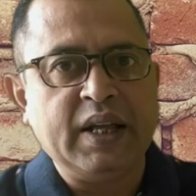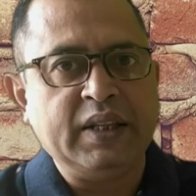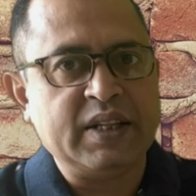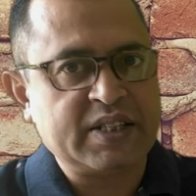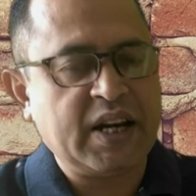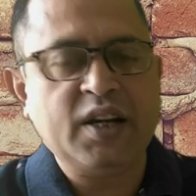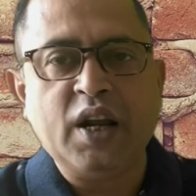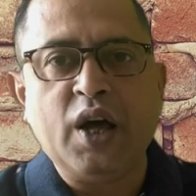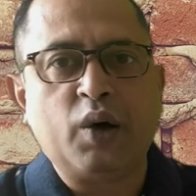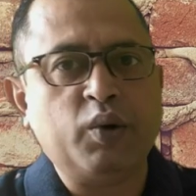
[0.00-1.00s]
The cell
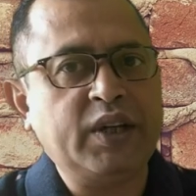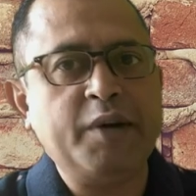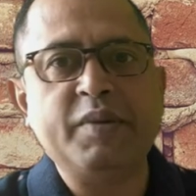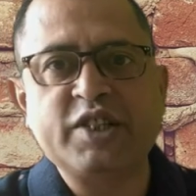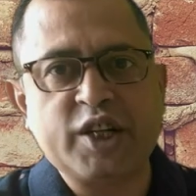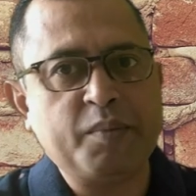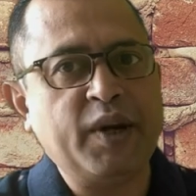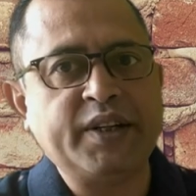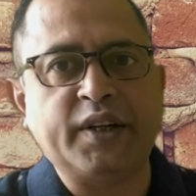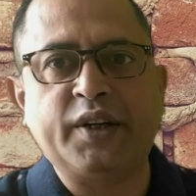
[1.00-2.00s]
could then be
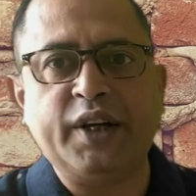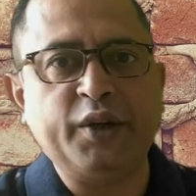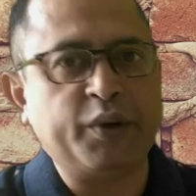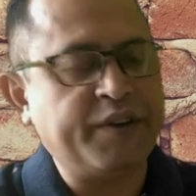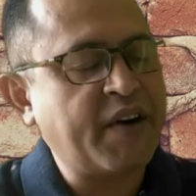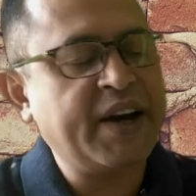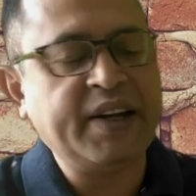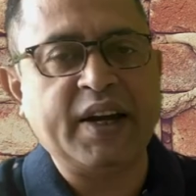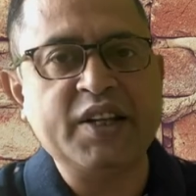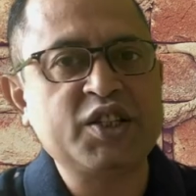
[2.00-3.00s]
stimulated into
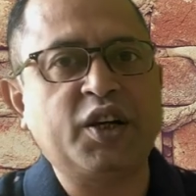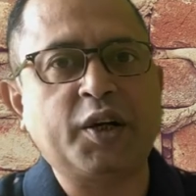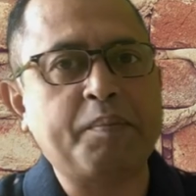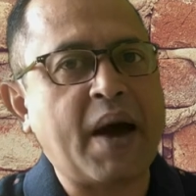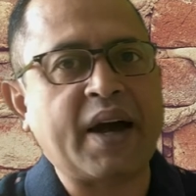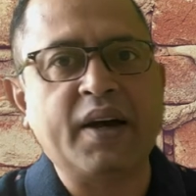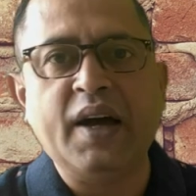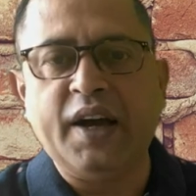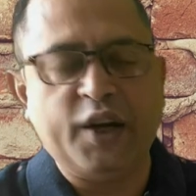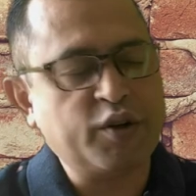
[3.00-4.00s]
dividing and inserted back
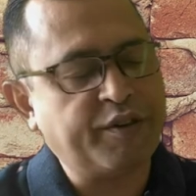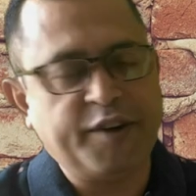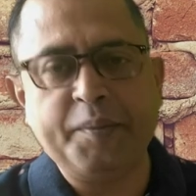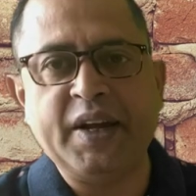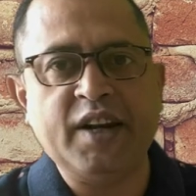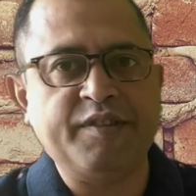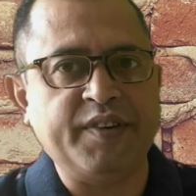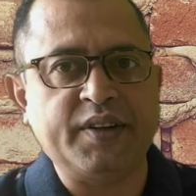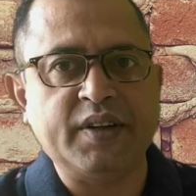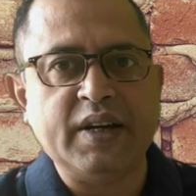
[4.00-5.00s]
into a female
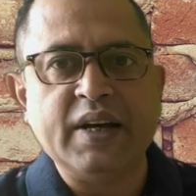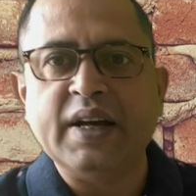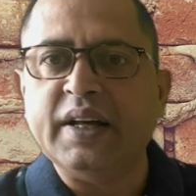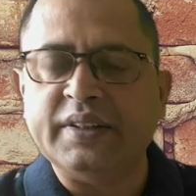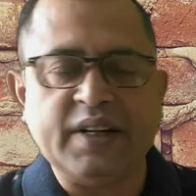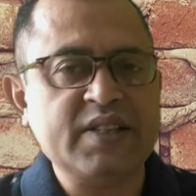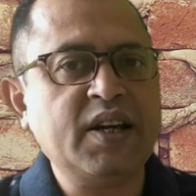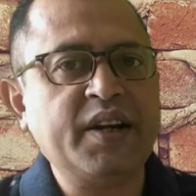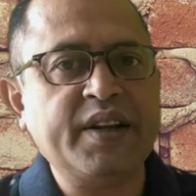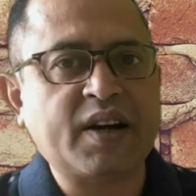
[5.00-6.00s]
elephant. The
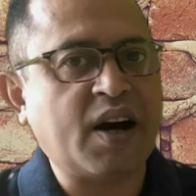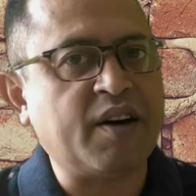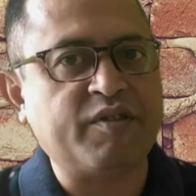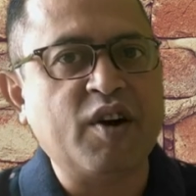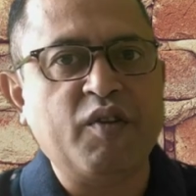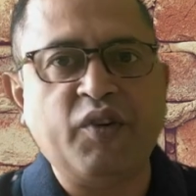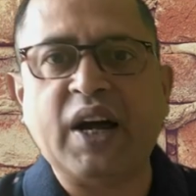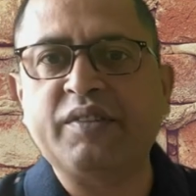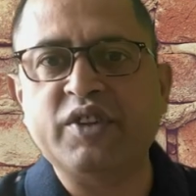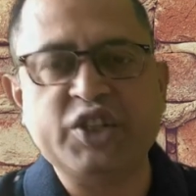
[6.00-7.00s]
resulting calf would
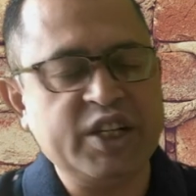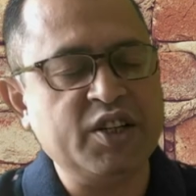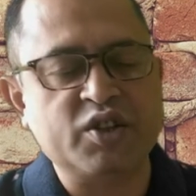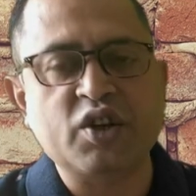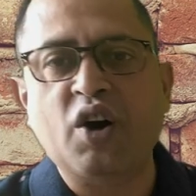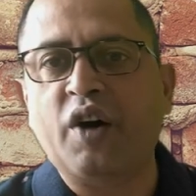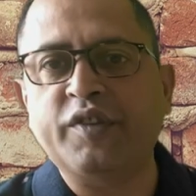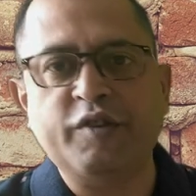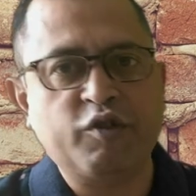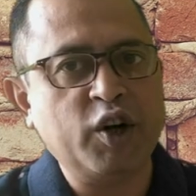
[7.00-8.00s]
have the genes of
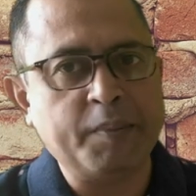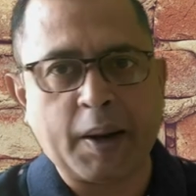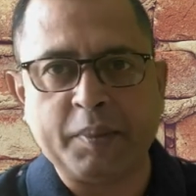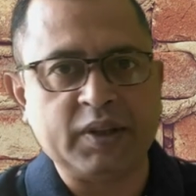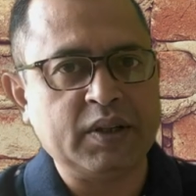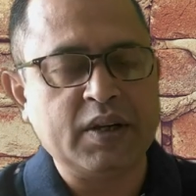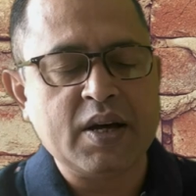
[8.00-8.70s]
the woolly mammoth.